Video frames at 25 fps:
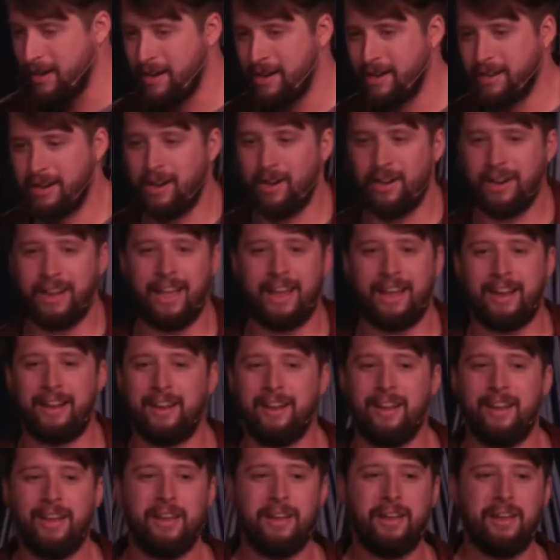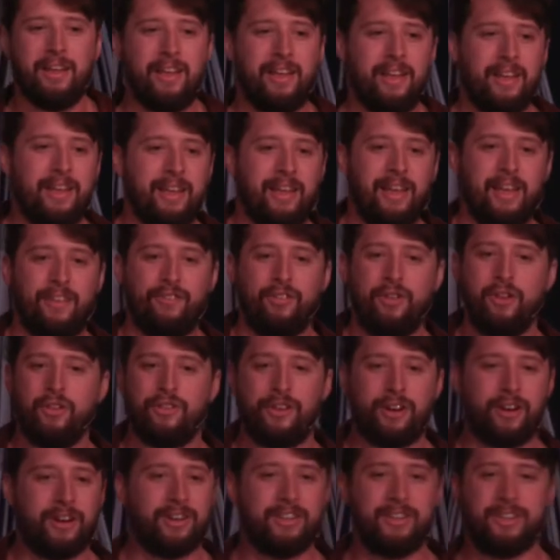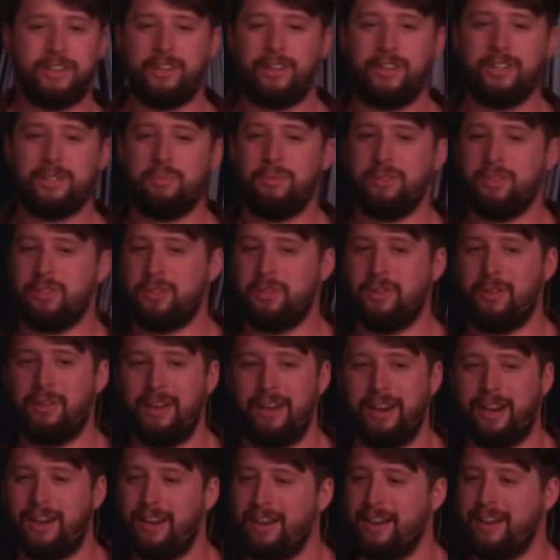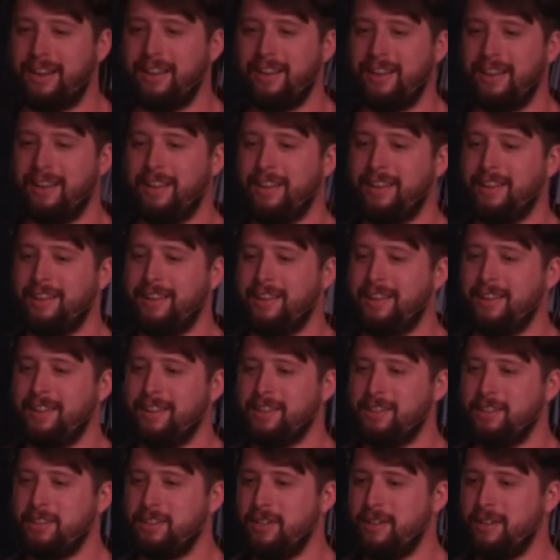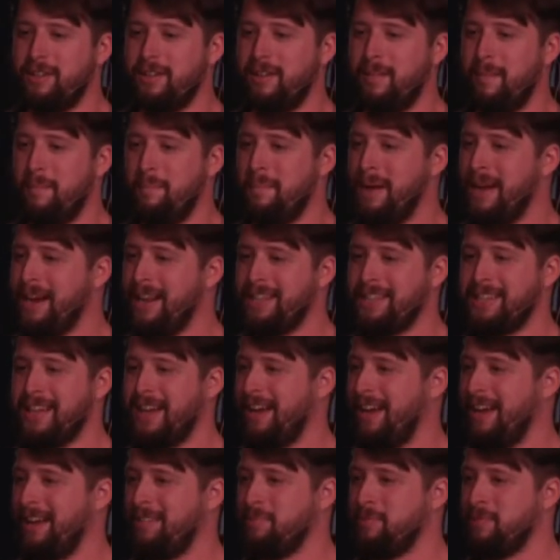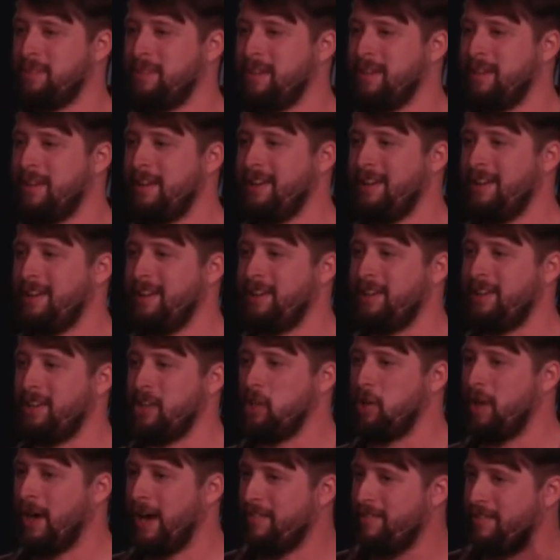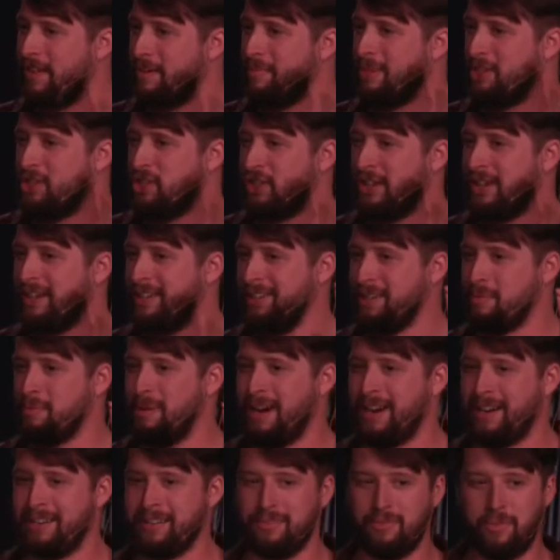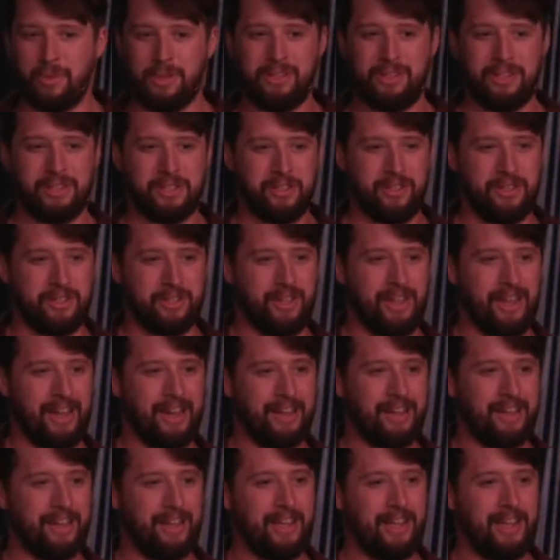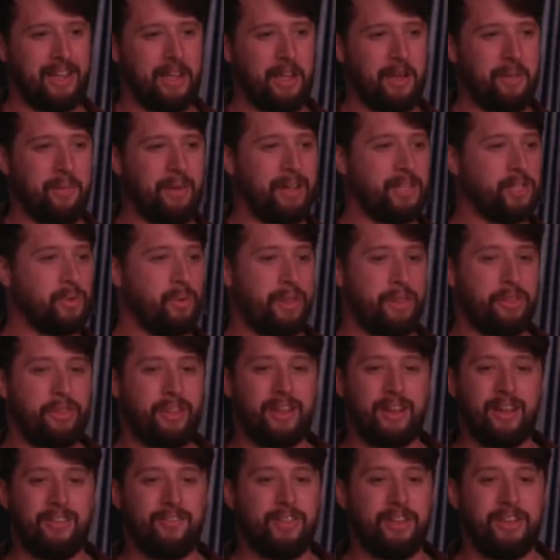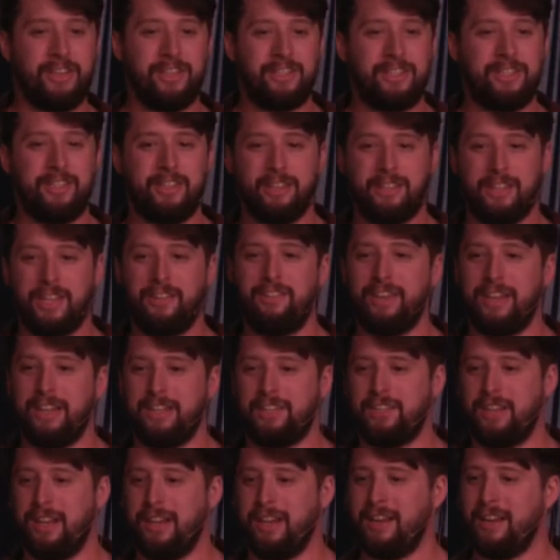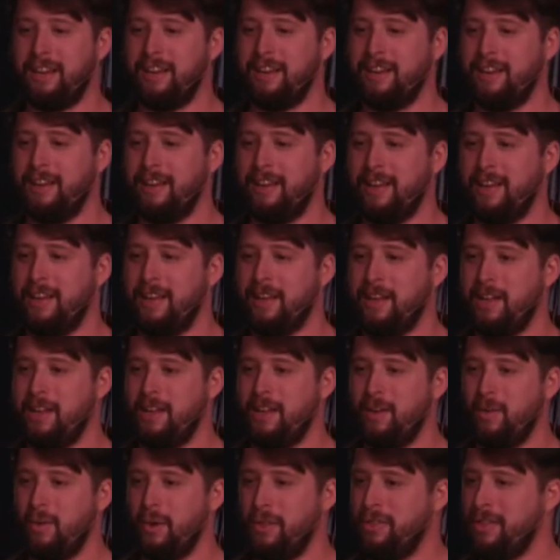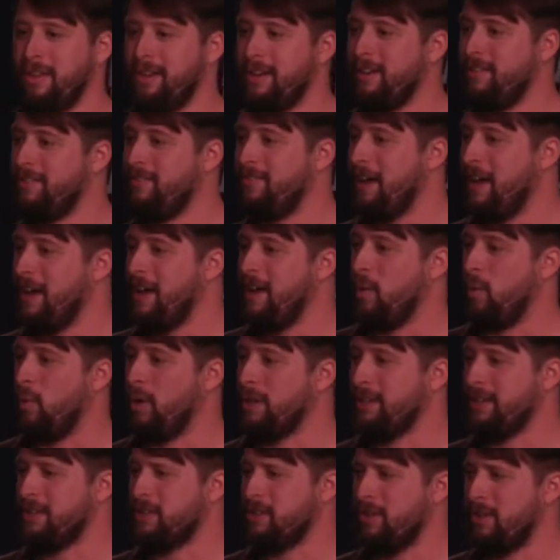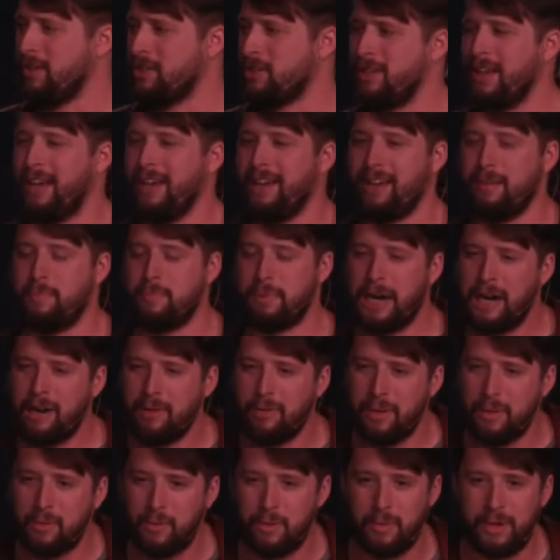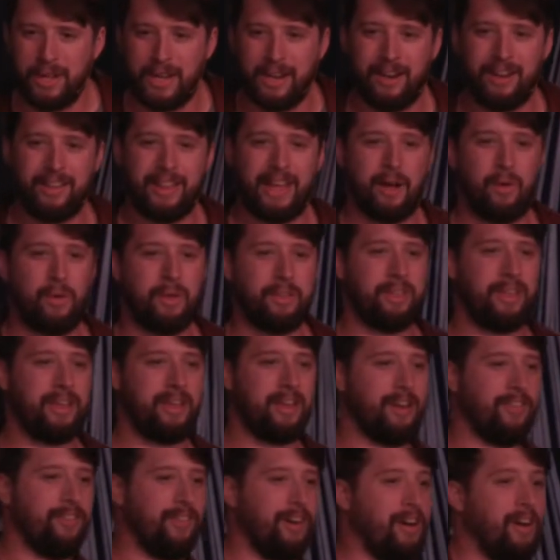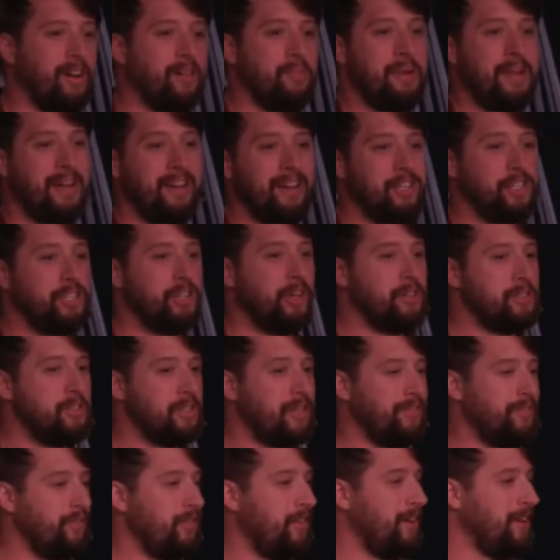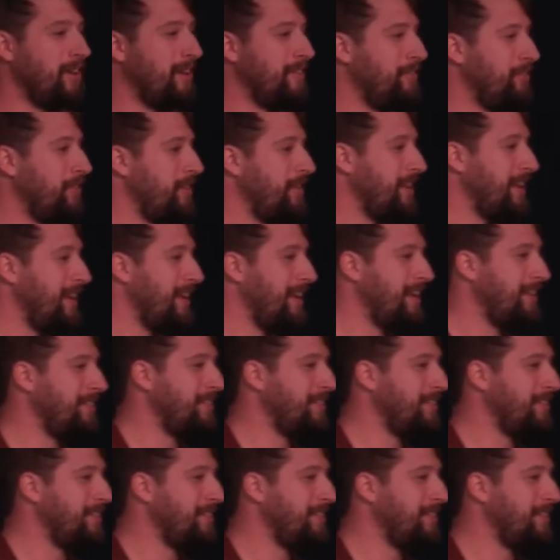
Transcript: Now again, if you've heard the Christmas story many times, you have imagery in your mind of what this looked like because we think of the nativity scene. We think of what this looks like, and probably when we hear that, we think of, oh, Mary and Joseph looking for the inn,